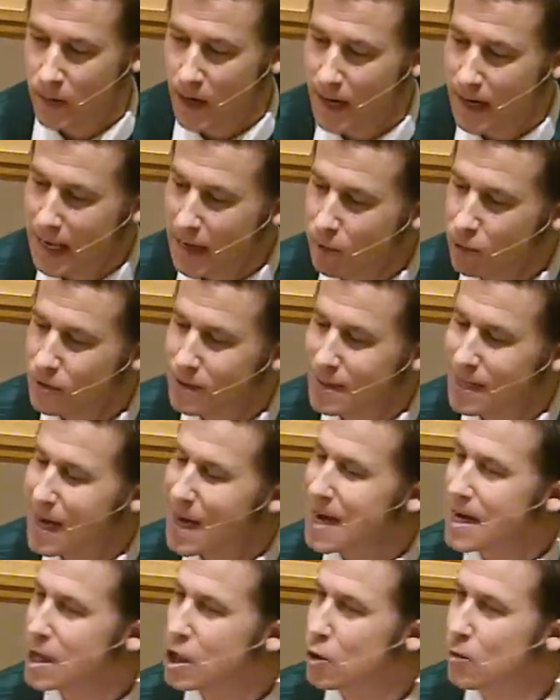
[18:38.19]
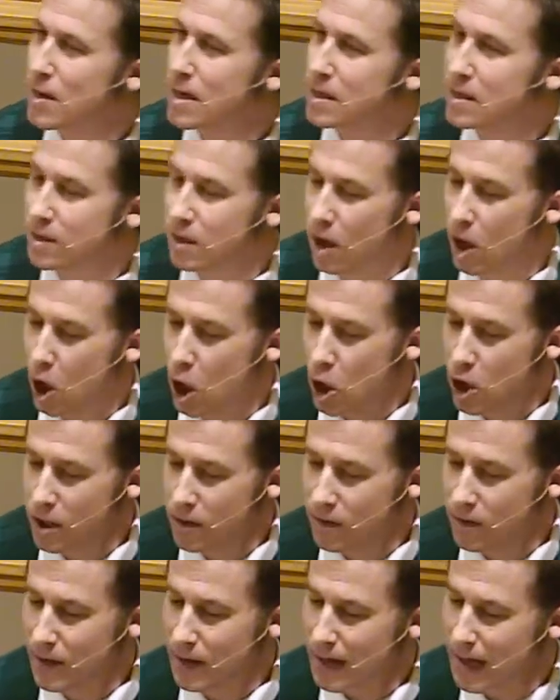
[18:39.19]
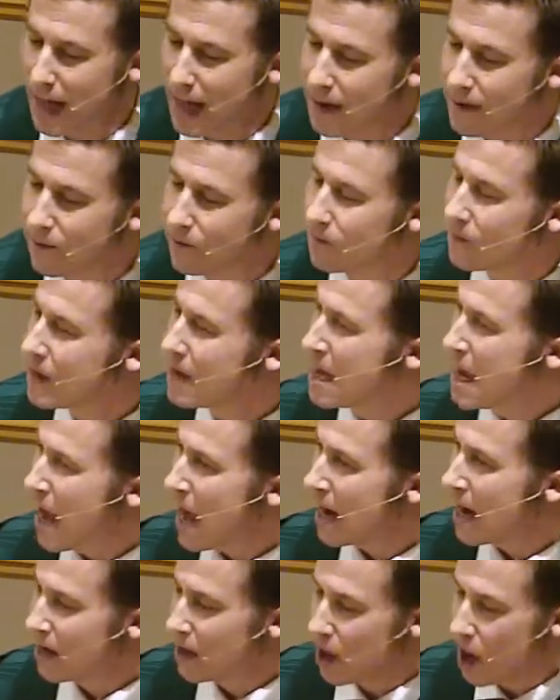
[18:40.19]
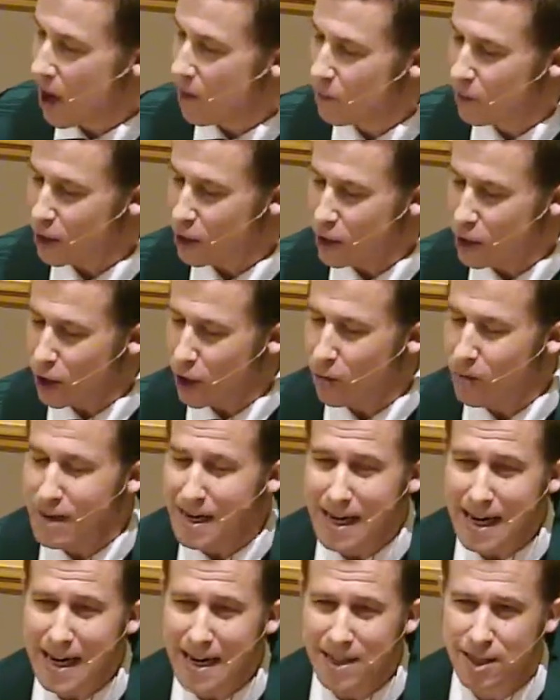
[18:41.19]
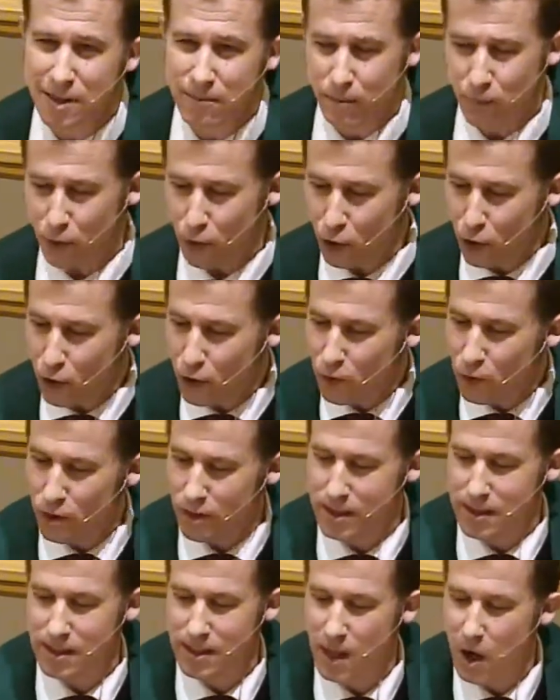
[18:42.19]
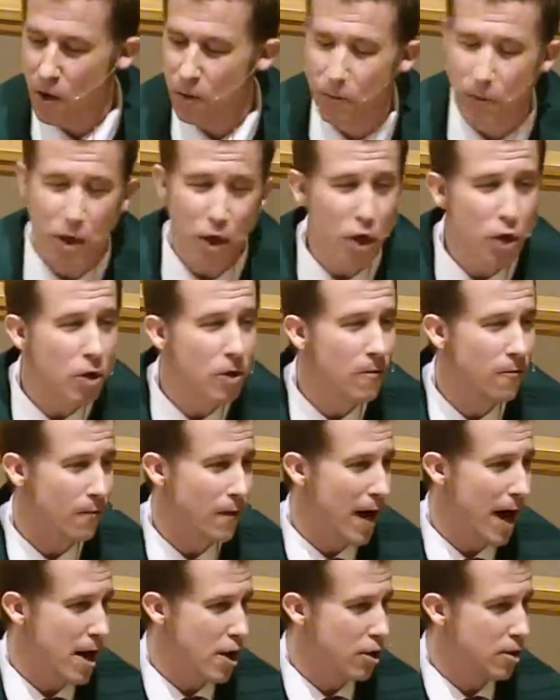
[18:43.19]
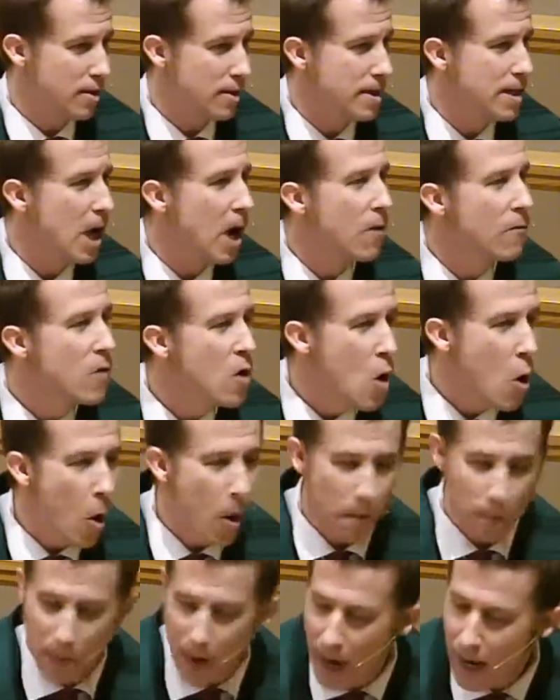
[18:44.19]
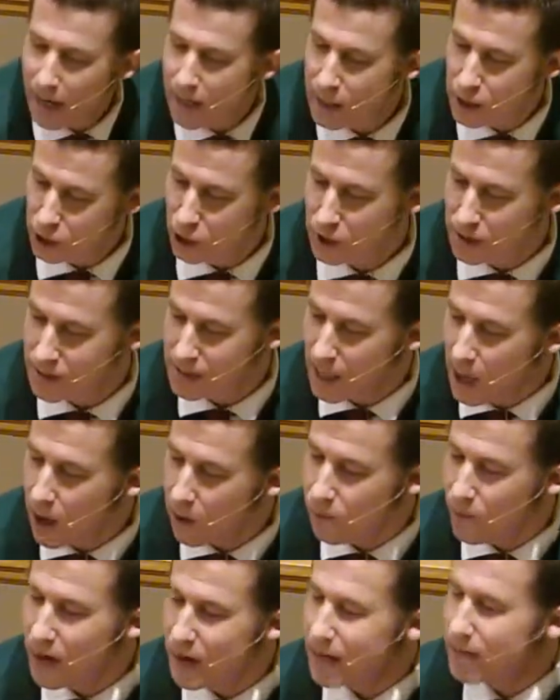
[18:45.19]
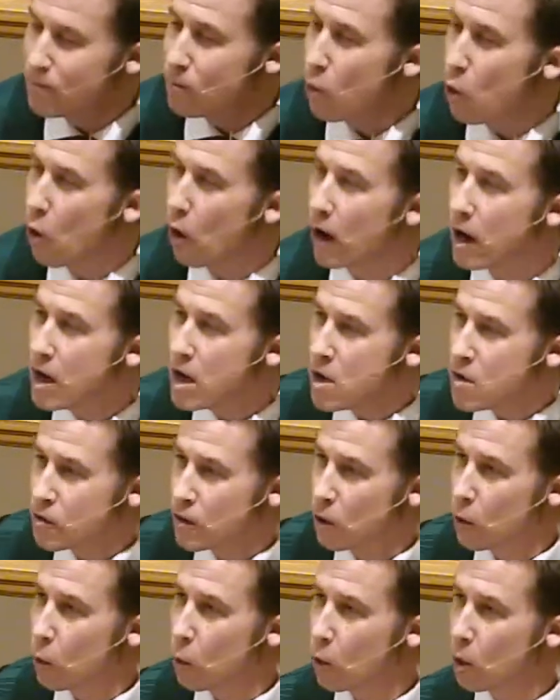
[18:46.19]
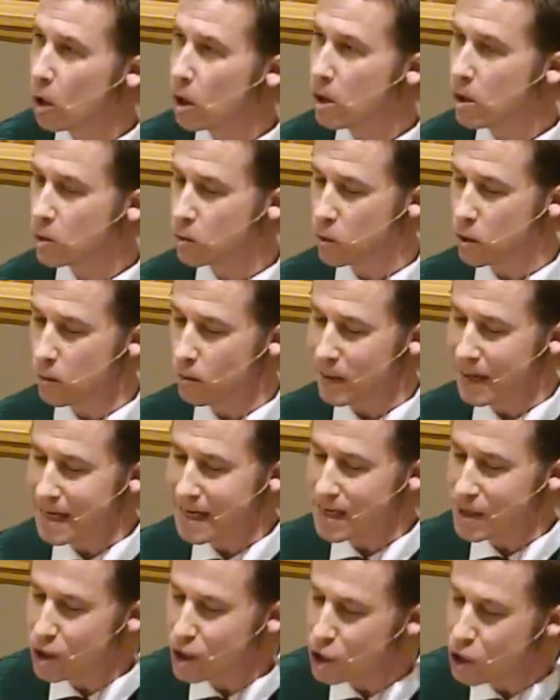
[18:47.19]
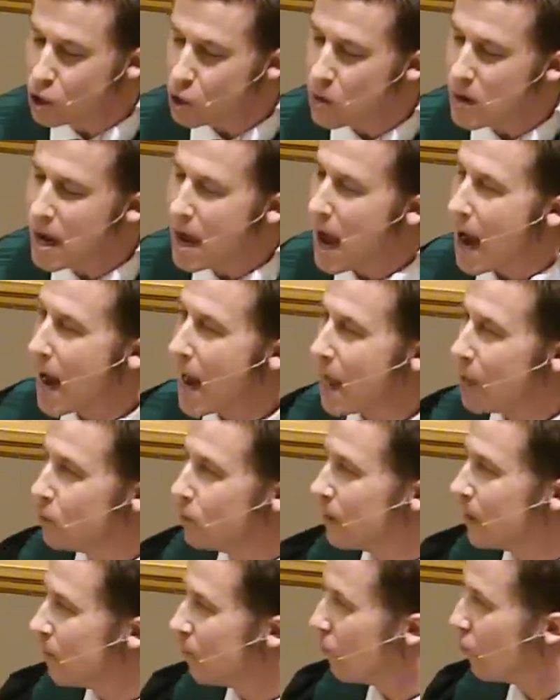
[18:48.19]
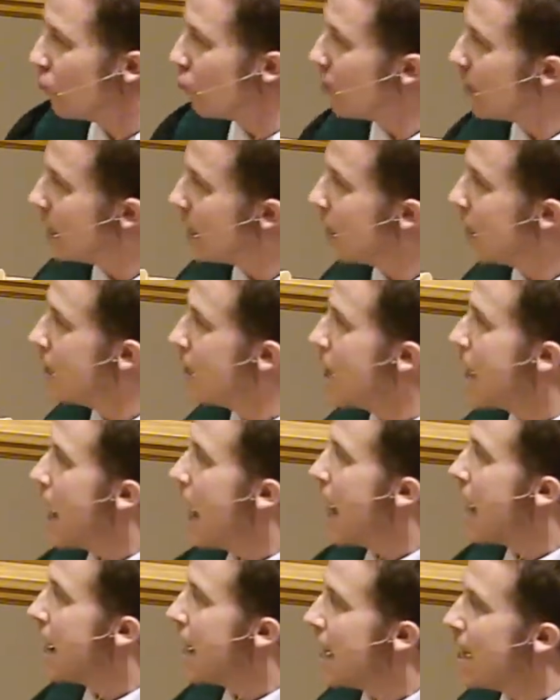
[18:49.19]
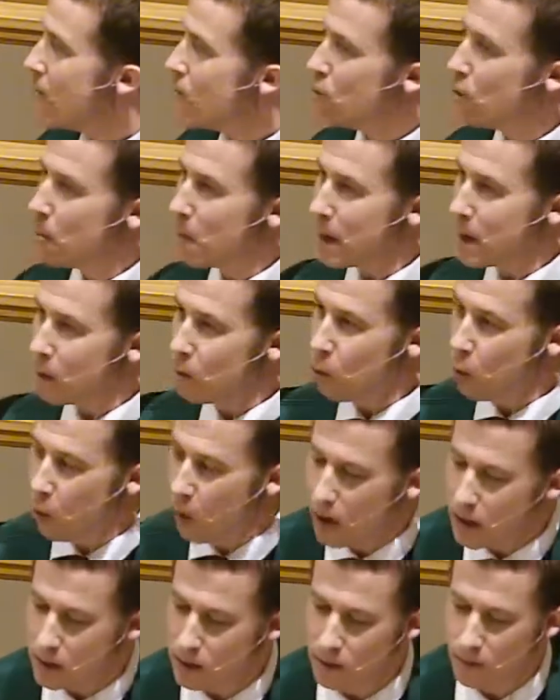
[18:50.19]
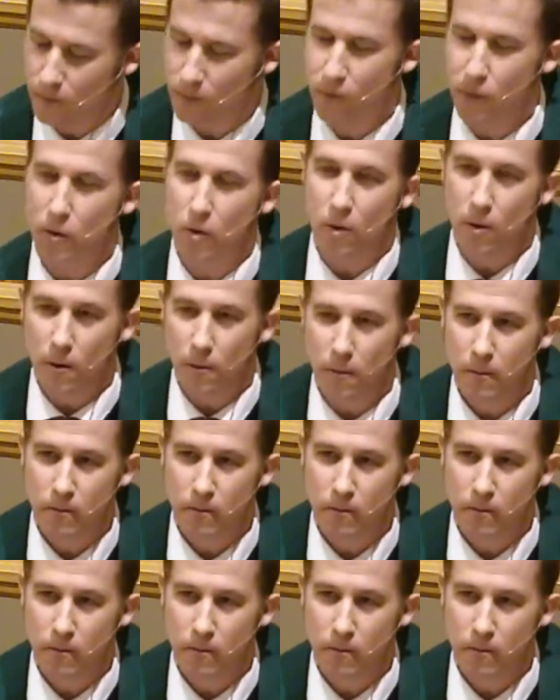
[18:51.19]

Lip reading: And he will take you into the heart of life and love where you don't need to prove yourself, purify yourself, or punish yourself anymore. The world will be new and it will be free and it will be wonderful.